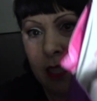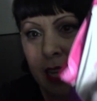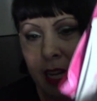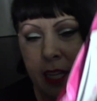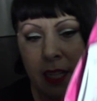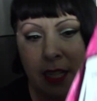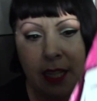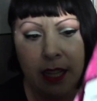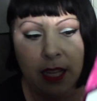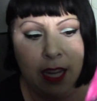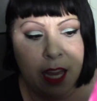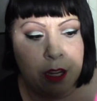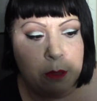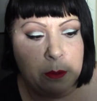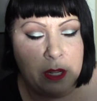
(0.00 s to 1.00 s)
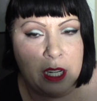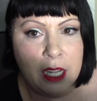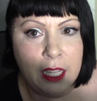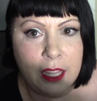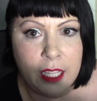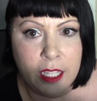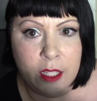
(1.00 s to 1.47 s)
taken anything out or put
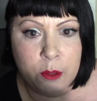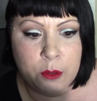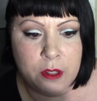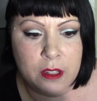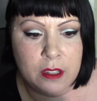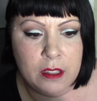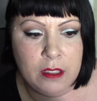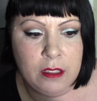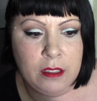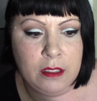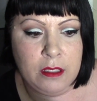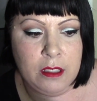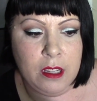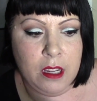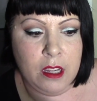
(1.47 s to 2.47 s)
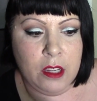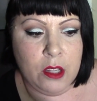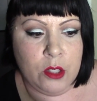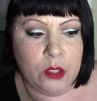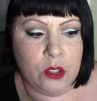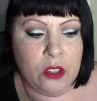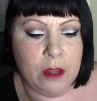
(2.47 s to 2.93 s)
anything in order,
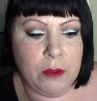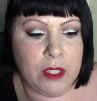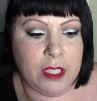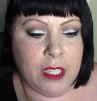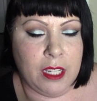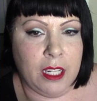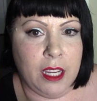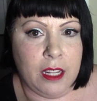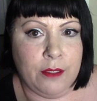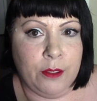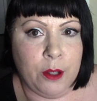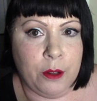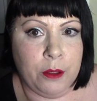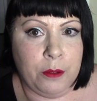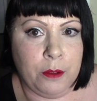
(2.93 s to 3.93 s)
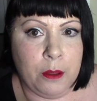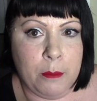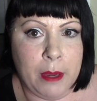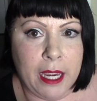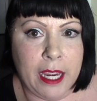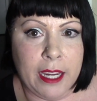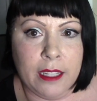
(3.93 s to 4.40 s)
so I'm just going to kind of go through the
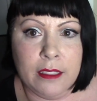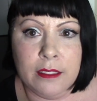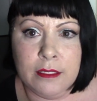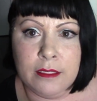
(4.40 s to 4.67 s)
bag.